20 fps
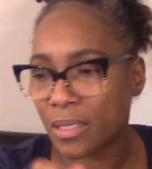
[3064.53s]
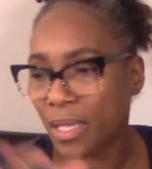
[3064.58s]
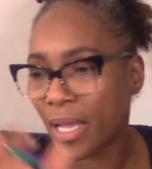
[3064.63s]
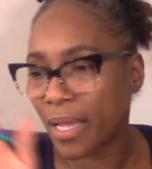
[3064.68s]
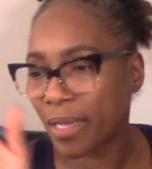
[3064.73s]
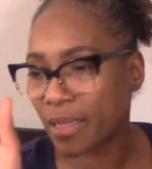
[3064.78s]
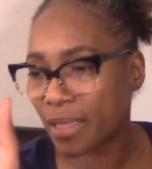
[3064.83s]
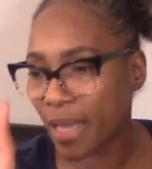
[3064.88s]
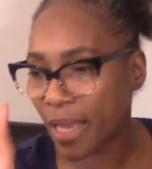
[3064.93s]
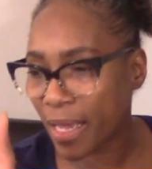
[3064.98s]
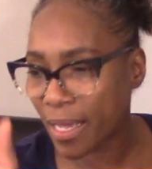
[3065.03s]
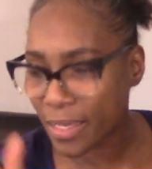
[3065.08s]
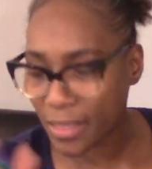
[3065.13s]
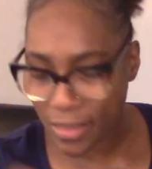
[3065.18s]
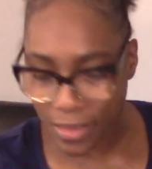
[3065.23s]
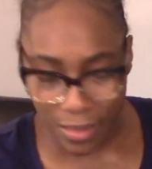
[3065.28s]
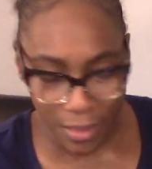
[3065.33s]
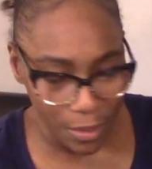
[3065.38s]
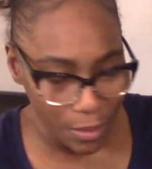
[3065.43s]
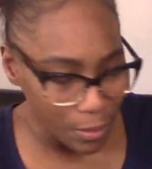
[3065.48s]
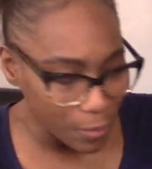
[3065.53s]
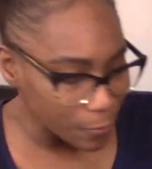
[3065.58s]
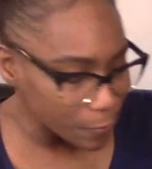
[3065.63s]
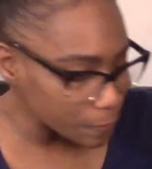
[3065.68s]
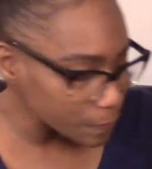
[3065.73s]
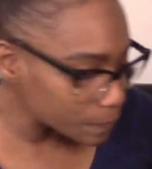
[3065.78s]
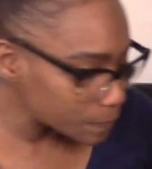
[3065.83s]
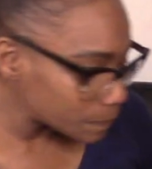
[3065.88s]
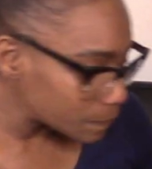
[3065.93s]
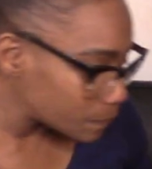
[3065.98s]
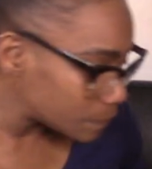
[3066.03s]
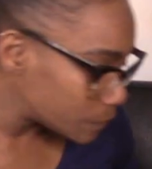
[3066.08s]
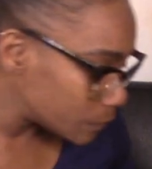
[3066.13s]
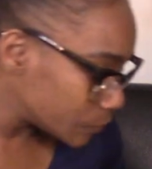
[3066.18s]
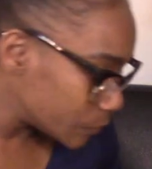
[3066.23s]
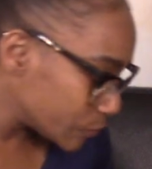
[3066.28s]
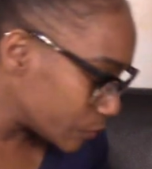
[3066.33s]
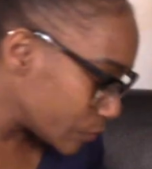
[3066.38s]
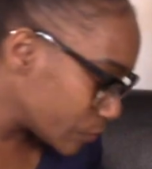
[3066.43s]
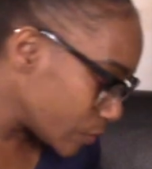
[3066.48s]
like that. So
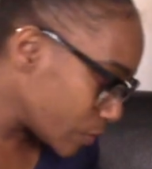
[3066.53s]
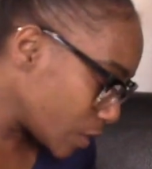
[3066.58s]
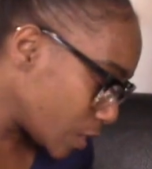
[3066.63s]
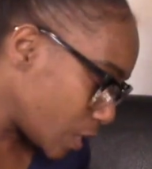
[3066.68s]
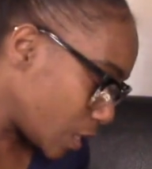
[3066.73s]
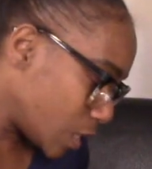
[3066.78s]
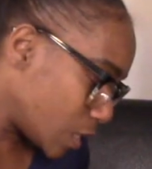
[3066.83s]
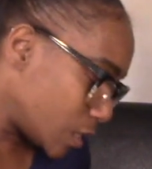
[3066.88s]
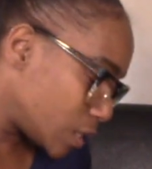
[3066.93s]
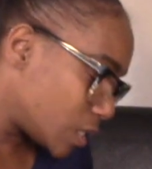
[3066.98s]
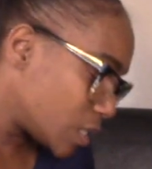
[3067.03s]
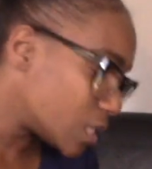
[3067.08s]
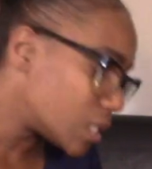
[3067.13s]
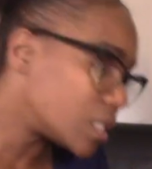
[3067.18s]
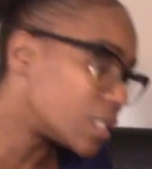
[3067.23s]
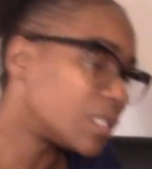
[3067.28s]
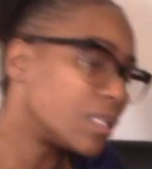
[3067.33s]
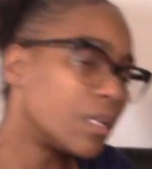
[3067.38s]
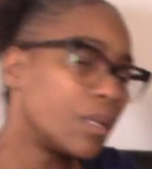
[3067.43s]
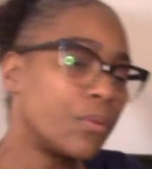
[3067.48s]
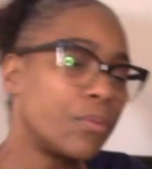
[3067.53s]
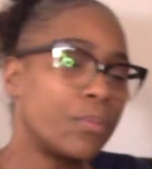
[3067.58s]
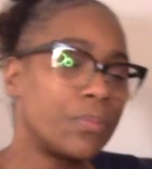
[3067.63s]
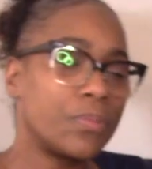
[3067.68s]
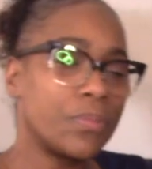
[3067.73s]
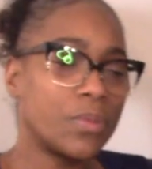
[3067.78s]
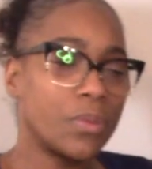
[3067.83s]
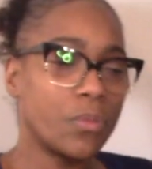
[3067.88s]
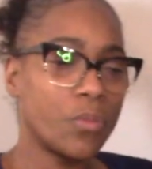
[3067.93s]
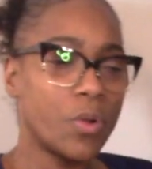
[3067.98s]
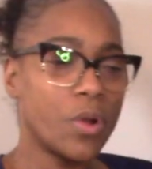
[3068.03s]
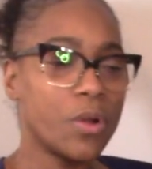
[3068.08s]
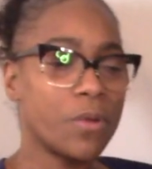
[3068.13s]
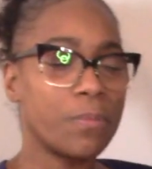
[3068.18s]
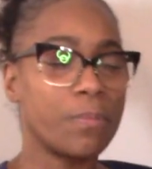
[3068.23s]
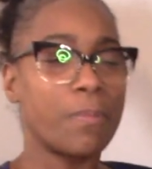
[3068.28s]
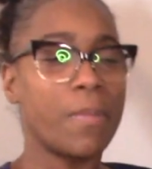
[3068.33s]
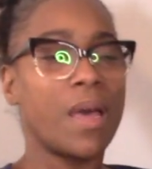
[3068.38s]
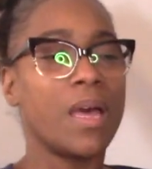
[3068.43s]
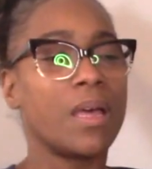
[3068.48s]
just to
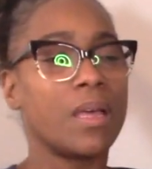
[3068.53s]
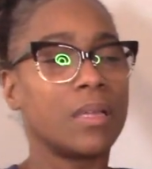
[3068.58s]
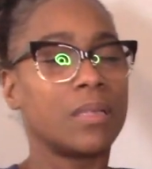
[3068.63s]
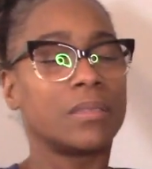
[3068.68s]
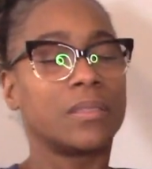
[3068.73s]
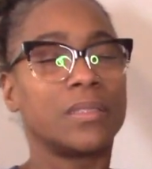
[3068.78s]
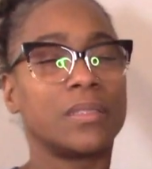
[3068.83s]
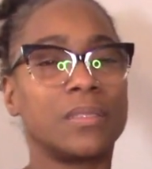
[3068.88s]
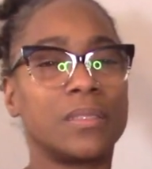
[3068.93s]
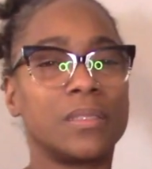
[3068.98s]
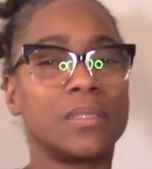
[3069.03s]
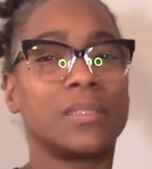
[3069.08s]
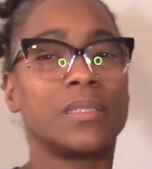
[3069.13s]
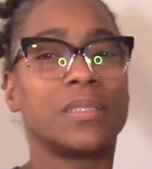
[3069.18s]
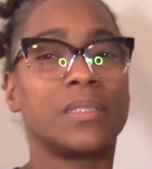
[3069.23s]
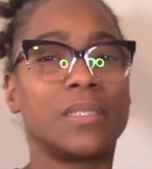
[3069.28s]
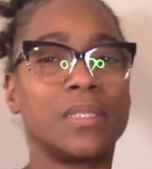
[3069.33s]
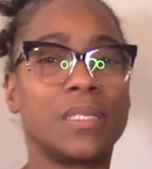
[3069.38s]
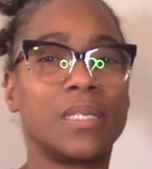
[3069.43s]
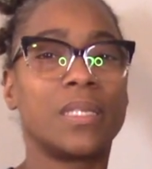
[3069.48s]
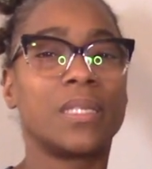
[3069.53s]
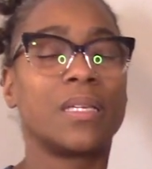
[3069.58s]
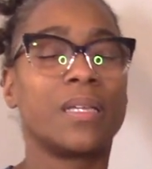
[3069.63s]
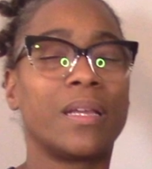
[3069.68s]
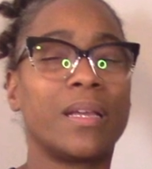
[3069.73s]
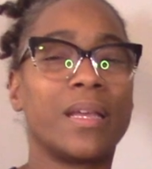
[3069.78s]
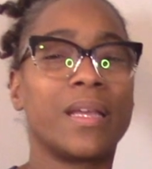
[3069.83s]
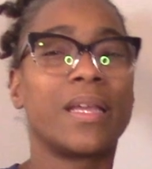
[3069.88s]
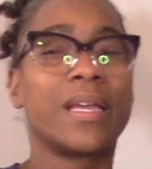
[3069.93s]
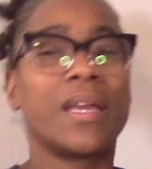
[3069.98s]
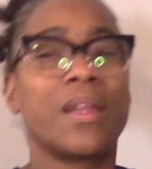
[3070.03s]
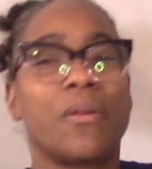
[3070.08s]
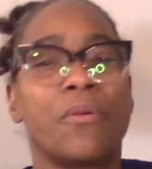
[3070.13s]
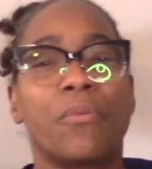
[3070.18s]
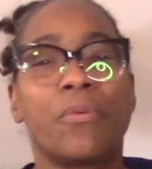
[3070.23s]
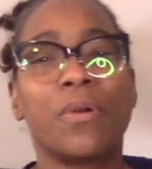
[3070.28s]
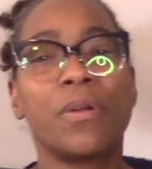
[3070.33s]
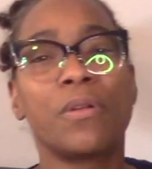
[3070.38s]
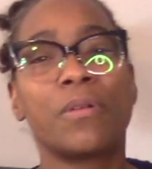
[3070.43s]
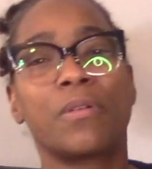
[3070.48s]
work my, I gotta
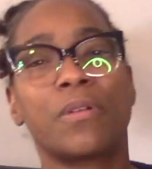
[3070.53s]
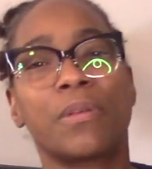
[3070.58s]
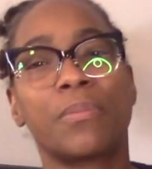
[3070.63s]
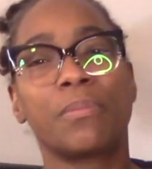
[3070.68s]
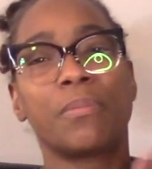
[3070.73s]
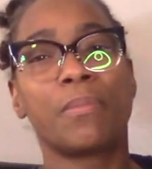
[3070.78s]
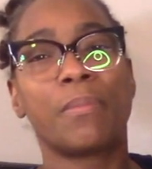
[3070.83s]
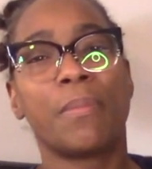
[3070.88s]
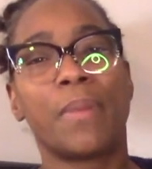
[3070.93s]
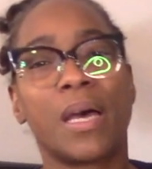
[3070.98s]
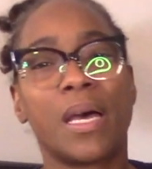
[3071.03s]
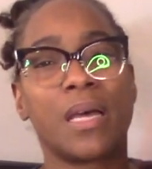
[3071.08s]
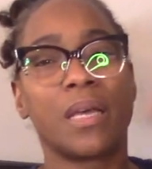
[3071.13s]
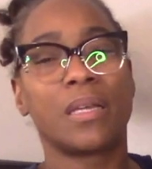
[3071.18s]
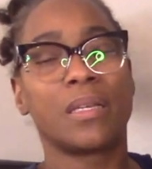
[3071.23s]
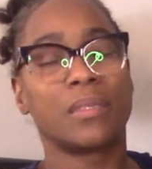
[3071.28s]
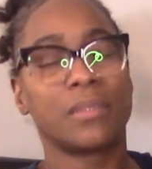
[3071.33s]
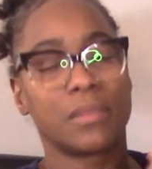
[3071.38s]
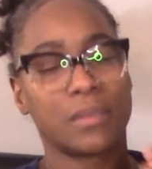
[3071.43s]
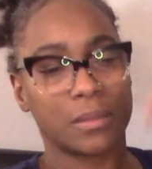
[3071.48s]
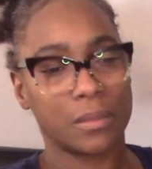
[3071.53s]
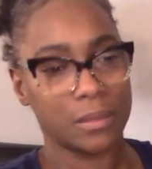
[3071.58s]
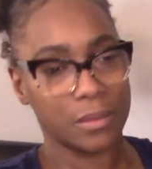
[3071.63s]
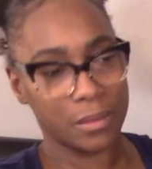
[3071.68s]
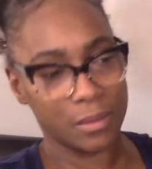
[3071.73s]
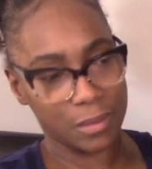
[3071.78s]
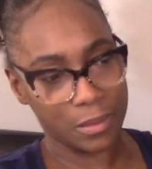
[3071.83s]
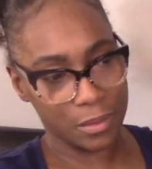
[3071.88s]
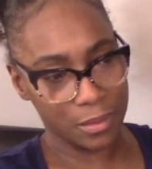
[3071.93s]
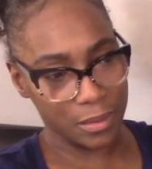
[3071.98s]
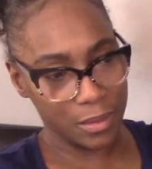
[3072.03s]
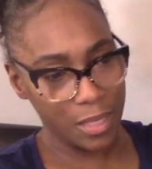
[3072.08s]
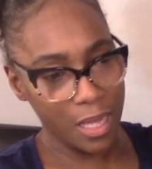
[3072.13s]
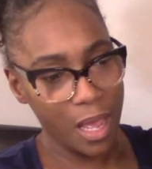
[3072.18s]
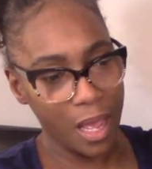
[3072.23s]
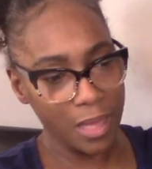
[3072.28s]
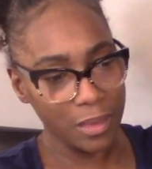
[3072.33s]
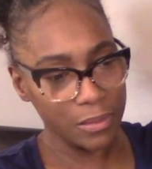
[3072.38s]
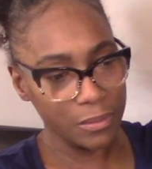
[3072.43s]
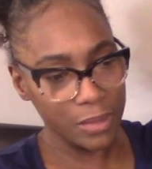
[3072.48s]
work my
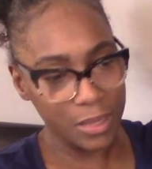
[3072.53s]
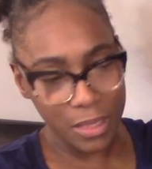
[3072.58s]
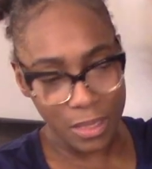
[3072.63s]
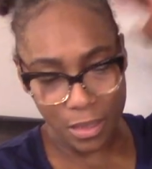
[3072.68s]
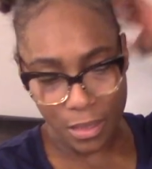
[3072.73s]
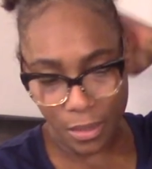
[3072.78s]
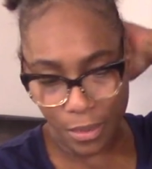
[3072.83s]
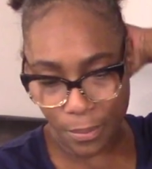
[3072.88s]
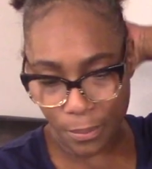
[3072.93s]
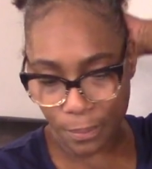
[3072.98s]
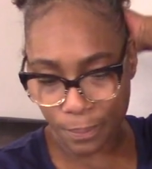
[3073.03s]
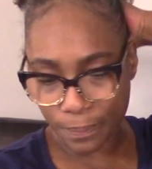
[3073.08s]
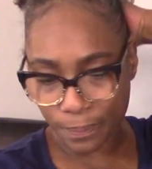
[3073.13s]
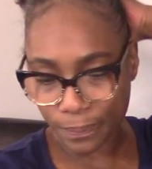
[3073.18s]
tolerance up.